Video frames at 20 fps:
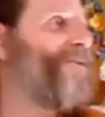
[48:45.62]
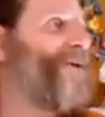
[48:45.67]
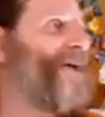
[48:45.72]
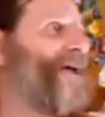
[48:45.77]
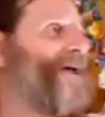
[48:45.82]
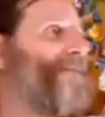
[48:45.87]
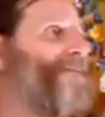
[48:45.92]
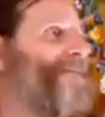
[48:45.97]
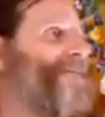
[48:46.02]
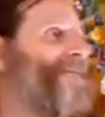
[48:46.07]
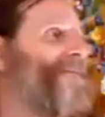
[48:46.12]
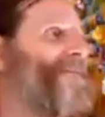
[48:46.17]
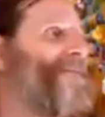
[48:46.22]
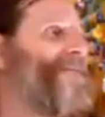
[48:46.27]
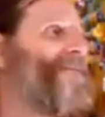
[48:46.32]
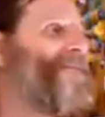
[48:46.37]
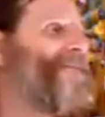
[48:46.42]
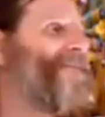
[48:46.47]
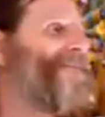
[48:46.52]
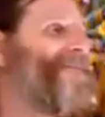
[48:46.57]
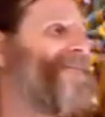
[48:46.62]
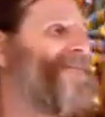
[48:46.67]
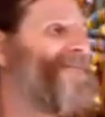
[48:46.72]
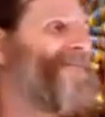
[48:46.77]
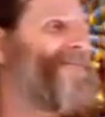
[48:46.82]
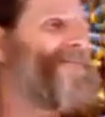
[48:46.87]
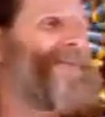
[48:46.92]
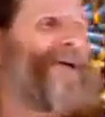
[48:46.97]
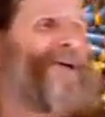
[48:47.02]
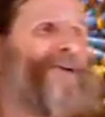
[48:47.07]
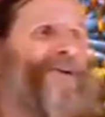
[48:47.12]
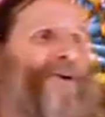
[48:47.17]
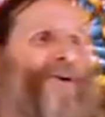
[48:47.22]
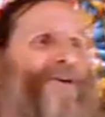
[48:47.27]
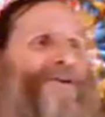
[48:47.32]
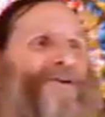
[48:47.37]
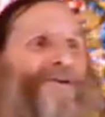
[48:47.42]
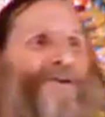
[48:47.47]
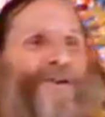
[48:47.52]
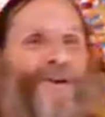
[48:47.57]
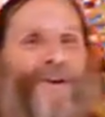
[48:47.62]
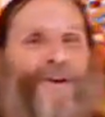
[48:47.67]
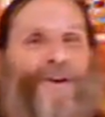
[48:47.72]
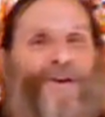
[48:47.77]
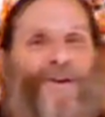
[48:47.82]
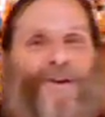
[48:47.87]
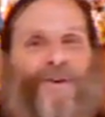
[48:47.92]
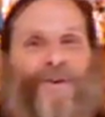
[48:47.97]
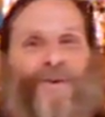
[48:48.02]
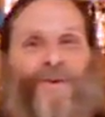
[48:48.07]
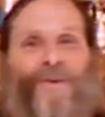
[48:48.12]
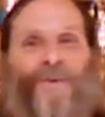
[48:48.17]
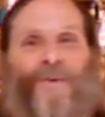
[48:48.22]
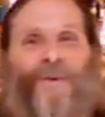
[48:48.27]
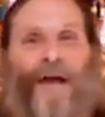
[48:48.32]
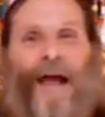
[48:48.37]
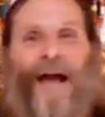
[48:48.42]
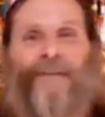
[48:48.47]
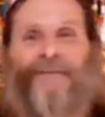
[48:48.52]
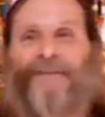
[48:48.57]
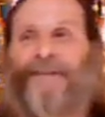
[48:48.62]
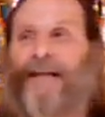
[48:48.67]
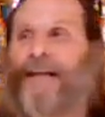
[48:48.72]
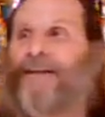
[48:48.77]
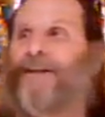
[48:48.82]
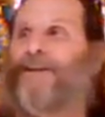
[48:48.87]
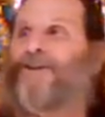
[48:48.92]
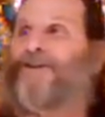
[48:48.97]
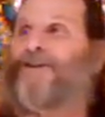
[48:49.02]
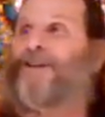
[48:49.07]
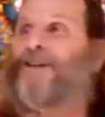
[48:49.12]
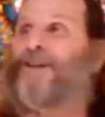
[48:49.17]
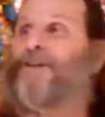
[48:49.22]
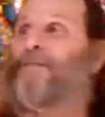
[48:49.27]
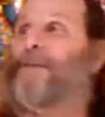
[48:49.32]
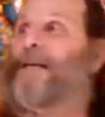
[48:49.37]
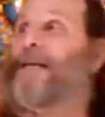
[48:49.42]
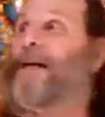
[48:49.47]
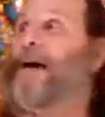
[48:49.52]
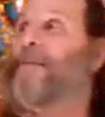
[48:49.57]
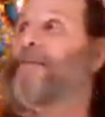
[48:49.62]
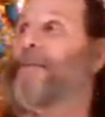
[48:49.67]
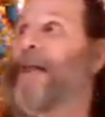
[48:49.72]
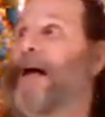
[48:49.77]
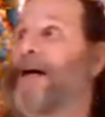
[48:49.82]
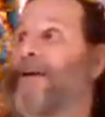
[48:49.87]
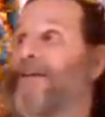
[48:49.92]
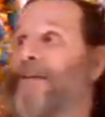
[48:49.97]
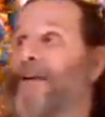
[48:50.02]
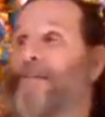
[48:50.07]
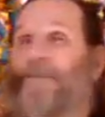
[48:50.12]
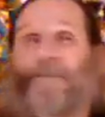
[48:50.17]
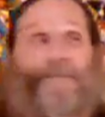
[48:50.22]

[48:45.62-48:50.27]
keep, because you'll have a tendency to become like them.